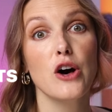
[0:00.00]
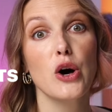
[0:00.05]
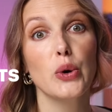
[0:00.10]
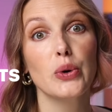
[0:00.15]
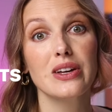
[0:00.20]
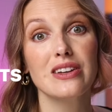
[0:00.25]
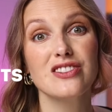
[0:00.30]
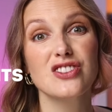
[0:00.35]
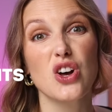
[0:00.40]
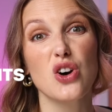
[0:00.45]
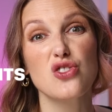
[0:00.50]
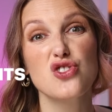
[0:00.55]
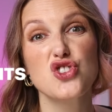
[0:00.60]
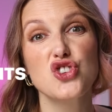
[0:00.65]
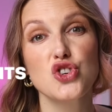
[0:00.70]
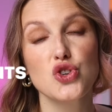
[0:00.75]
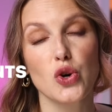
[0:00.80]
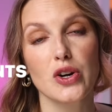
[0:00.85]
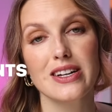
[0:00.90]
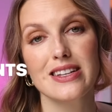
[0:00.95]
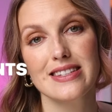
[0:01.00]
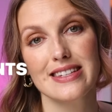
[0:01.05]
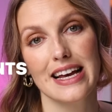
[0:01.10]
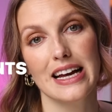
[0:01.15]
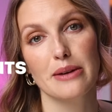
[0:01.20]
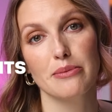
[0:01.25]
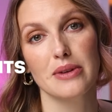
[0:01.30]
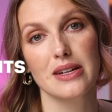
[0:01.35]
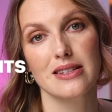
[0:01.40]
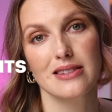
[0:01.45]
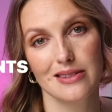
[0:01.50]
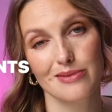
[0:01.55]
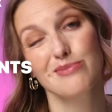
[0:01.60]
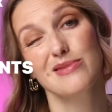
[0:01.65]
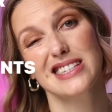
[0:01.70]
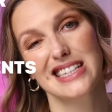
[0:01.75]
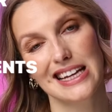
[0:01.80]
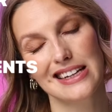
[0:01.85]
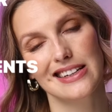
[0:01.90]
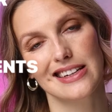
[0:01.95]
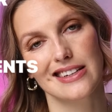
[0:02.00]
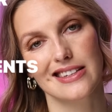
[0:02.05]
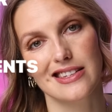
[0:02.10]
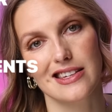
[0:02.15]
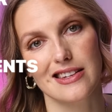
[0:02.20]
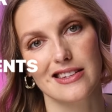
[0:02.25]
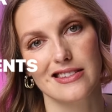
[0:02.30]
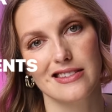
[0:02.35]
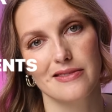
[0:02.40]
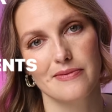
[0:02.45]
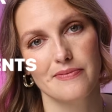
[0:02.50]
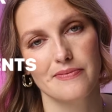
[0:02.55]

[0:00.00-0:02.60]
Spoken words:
Focus on short segments, sentences.